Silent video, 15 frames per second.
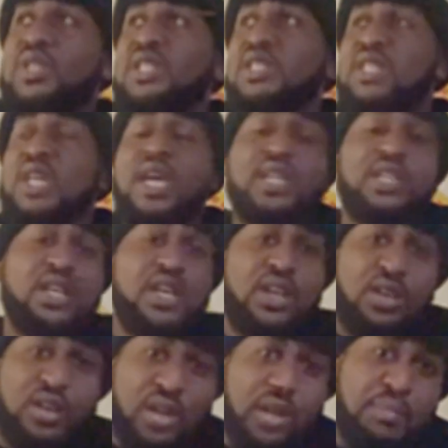to the side.
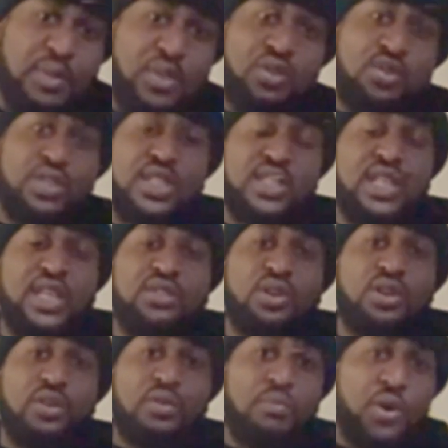Gonna be using
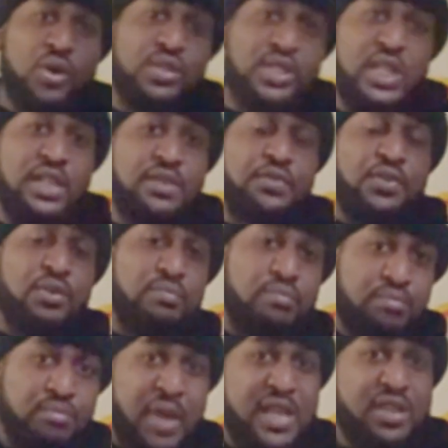TikTok mostly for
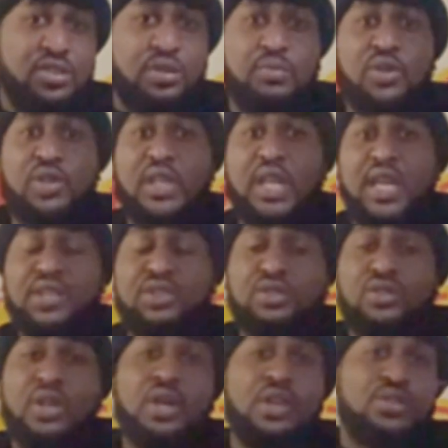main communication,
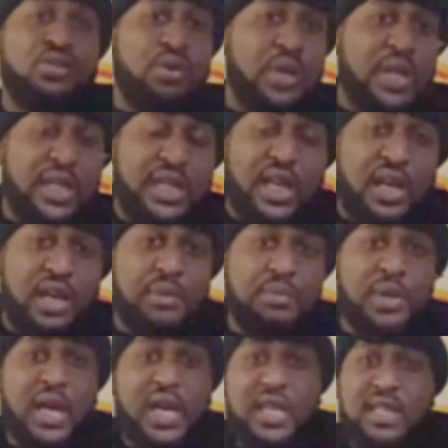so hit that up
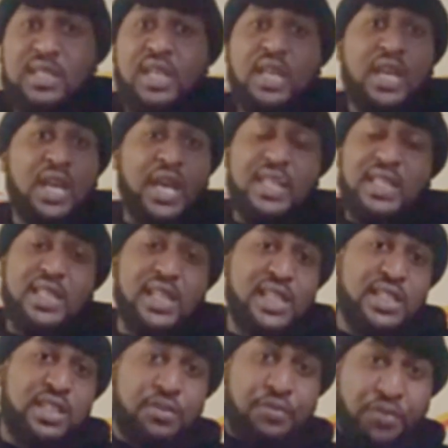guys. As I said,
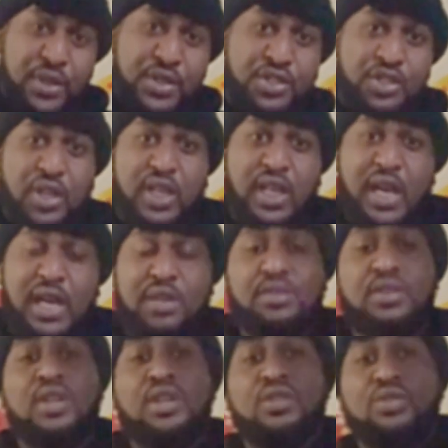it's a fresh
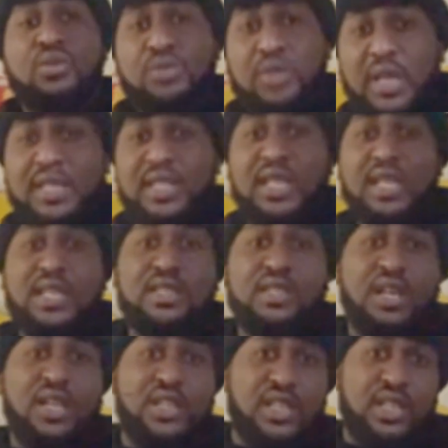account, so yes, it is
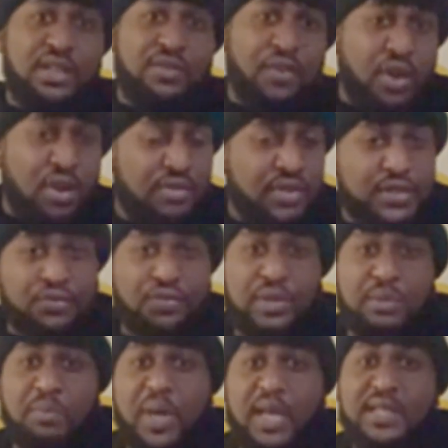underneath R S three
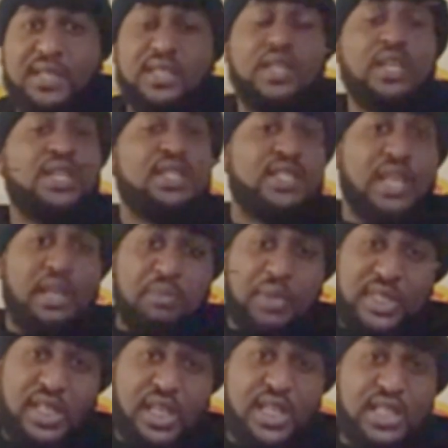best, same
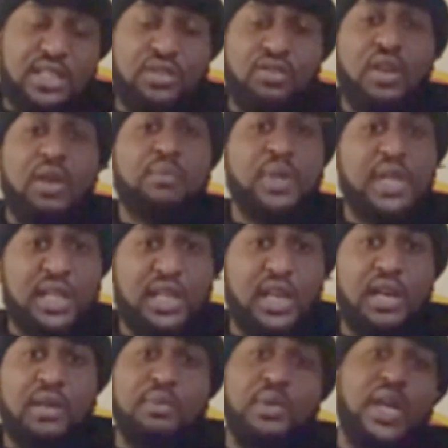as the Instagram. Hit that
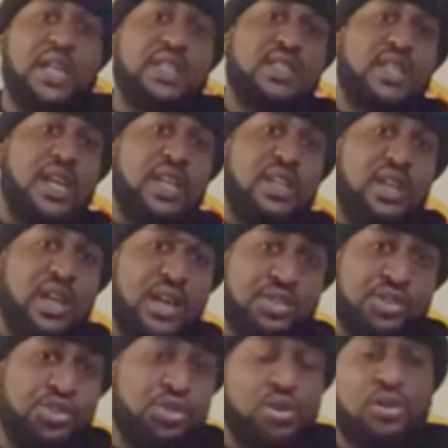up guys, and I'm
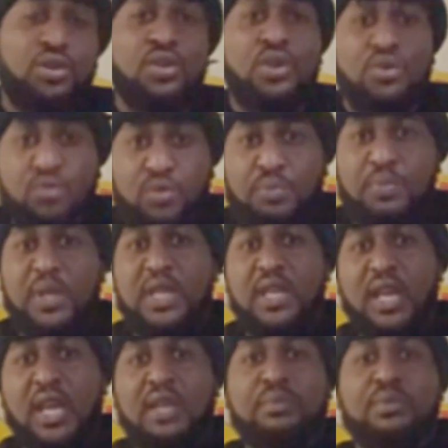sure we'll be
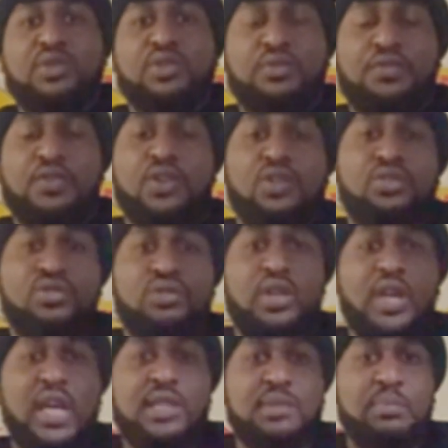able to follow you
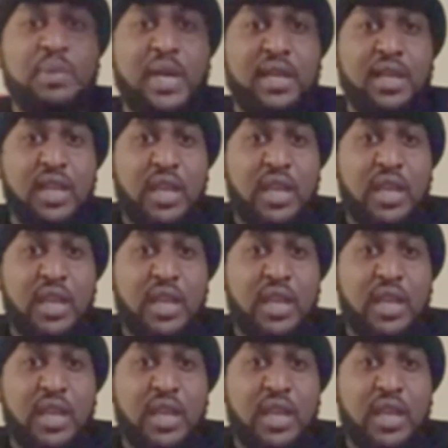guys back.